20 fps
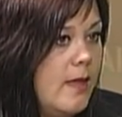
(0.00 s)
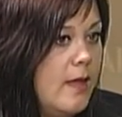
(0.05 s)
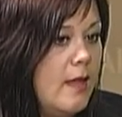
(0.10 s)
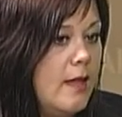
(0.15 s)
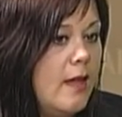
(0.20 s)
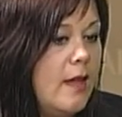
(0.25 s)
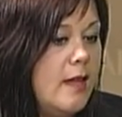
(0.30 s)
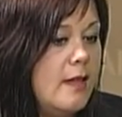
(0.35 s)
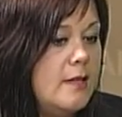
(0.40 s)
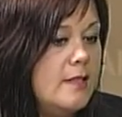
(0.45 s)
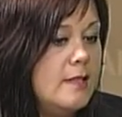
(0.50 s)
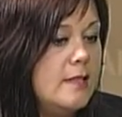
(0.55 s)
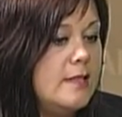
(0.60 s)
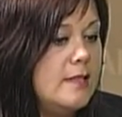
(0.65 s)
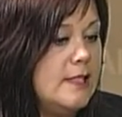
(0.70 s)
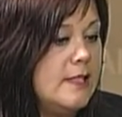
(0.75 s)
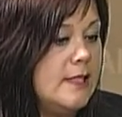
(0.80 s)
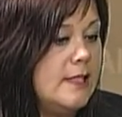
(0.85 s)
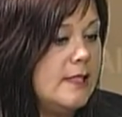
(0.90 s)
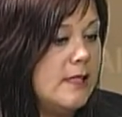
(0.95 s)
And
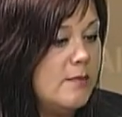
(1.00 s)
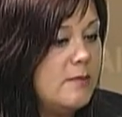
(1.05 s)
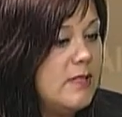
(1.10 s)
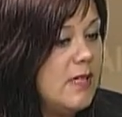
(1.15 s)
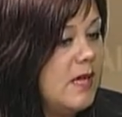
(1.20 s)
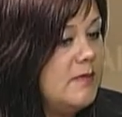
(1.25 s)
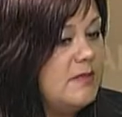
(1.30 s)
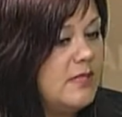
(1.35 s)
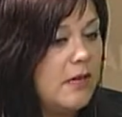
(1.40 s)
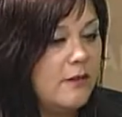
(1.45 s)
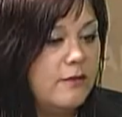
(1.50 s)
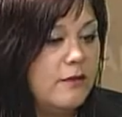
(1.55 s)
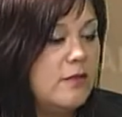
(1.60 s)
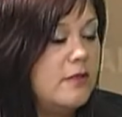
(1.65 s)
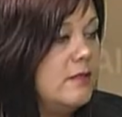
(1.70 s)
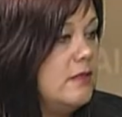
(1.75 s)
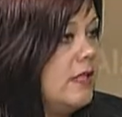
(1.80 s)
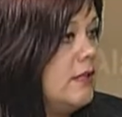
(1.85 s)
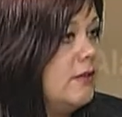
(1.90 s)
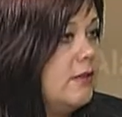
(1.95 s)
sometimes that
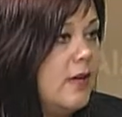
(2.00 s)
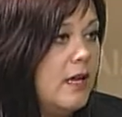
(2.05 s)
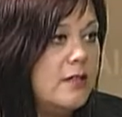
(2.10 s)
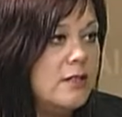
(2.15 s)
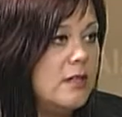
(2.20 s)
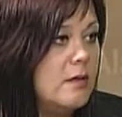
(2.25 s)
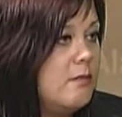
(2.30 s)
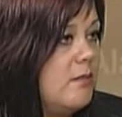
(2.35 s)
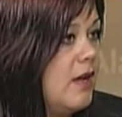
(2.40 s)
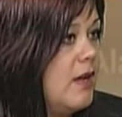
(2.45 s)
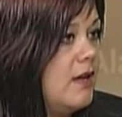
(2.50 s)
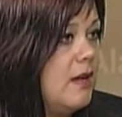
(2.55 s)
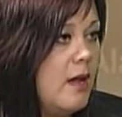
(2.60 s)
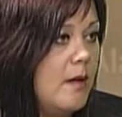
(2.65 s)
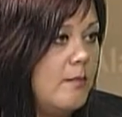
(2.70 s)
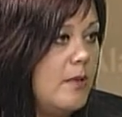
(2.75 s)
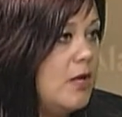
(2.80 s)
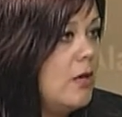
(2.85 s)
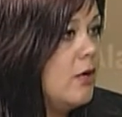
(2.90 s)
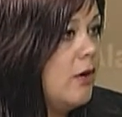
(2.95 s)
first interaction might
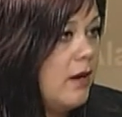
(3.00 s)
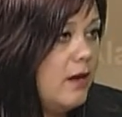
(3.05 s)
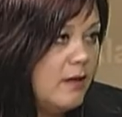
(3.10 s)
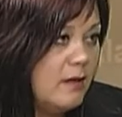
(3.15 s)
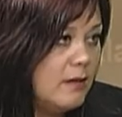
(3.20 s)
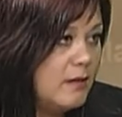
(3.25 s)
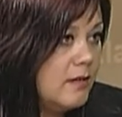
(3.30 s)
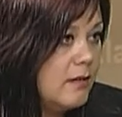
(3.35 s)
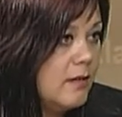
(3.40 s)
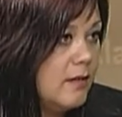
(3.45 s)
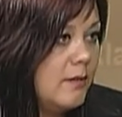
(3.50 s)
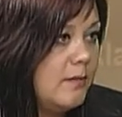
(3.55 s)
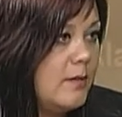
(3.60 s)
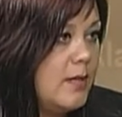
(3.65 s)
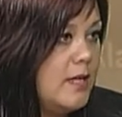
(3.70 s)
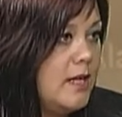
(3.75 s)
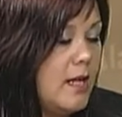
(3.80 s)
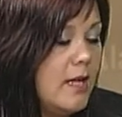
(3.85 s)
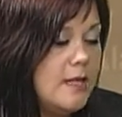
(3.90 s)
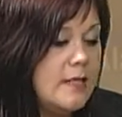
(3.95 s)
not be great,
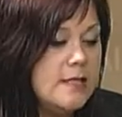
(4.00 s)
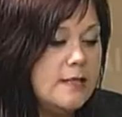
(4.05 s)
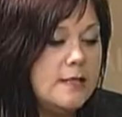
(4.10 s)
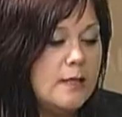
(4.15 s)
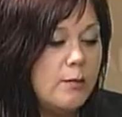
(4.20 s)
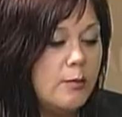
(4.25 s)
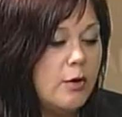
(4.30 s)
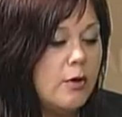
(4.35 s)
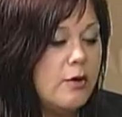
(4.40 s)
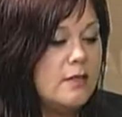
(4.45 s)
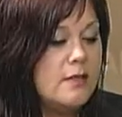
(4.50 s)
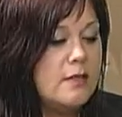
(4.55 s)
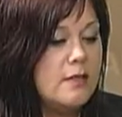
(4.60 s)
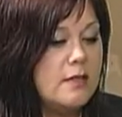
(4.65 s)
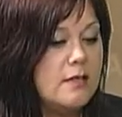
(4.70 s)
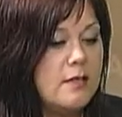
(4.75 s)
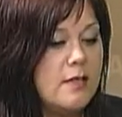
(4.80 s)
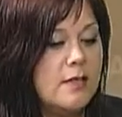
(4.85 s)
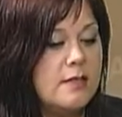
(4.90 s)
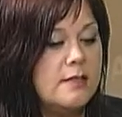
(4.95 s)
because the
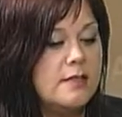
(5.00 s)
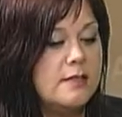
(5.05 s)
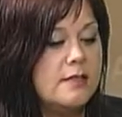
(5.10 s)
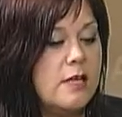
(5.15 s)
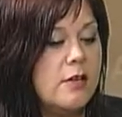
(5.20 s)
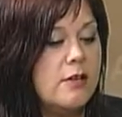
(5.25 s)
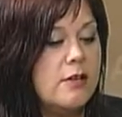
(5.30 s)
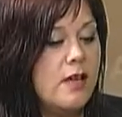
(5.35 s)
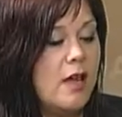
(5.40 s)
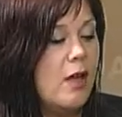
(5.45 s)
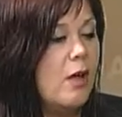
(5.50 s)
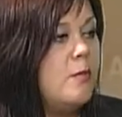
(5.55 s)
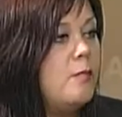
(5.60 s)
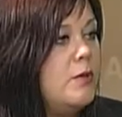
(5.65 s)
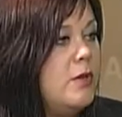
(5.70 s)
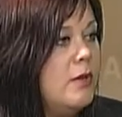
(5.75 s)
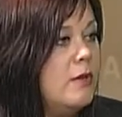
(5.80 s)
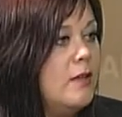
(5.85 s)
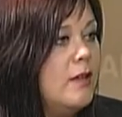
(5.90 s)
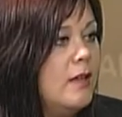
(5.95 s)
person that is there to help
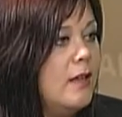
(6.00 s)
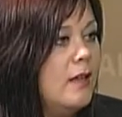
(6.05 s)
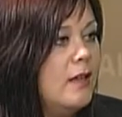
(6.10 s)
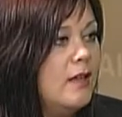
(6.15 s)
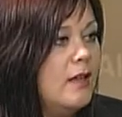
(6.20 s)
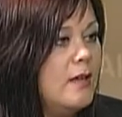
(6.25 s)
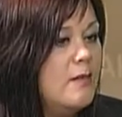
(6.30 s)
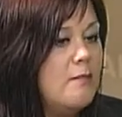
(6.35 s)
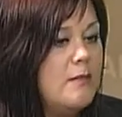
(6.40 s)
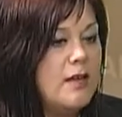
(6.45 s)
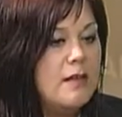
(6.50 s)
you may